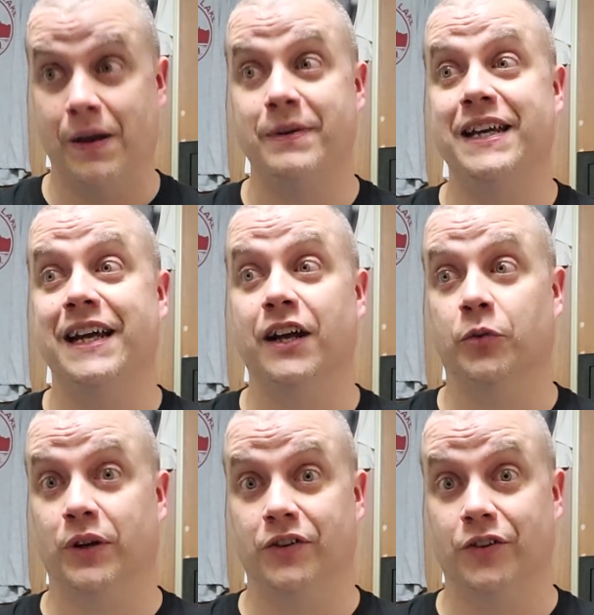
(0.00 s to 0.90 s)
maybe he had a
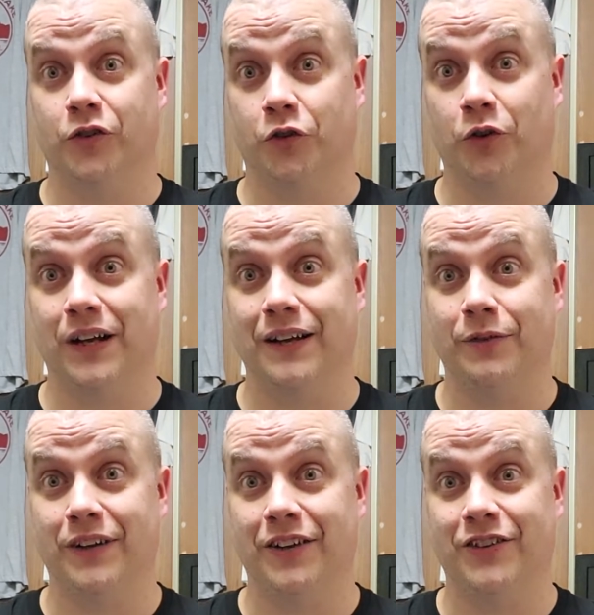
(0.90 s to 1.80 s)
reason because it turned out he
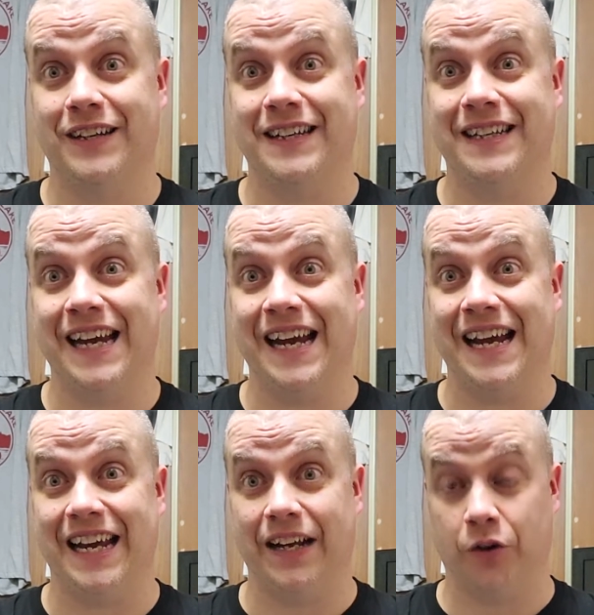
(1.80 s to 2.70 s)
was actually
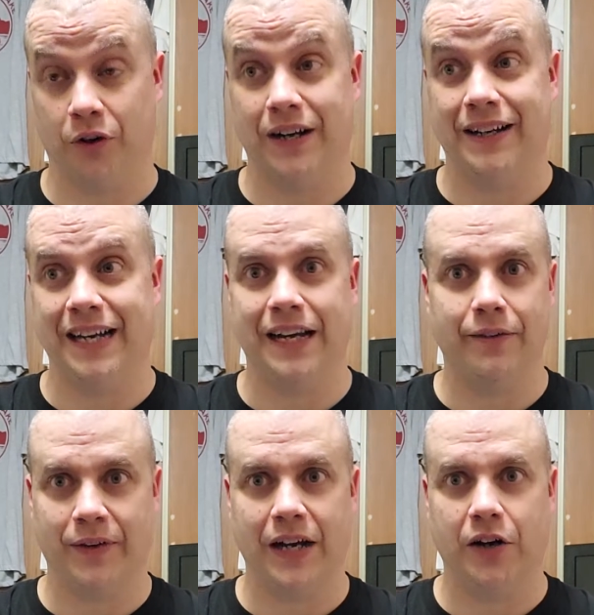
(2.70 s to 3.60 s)
gay or had a gay
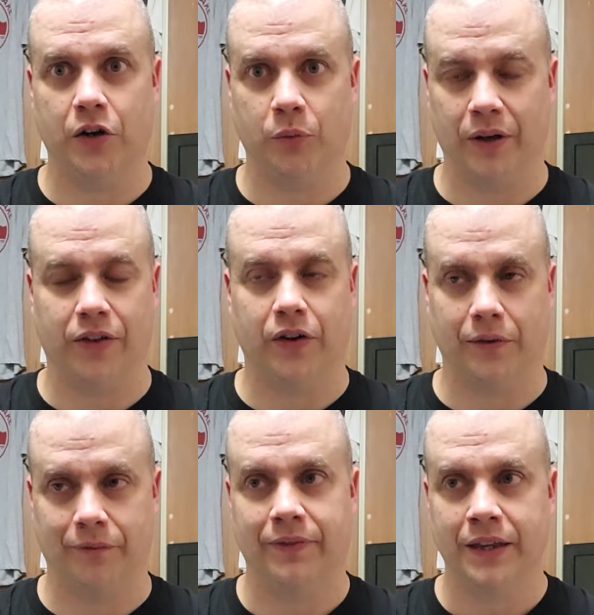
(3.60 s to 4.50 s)
affair with
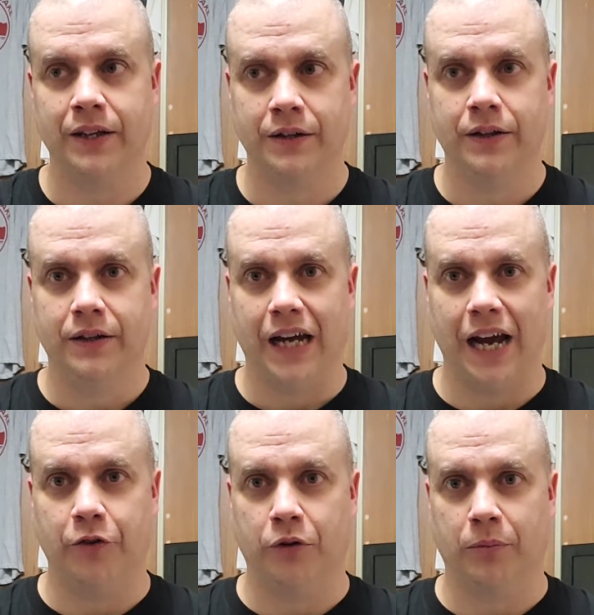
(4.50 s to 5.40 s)
um,
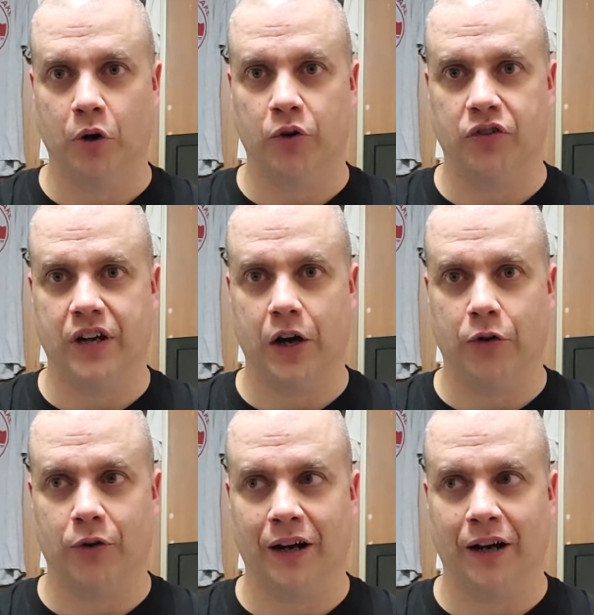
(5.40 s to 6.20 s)
Adrian Brody's character.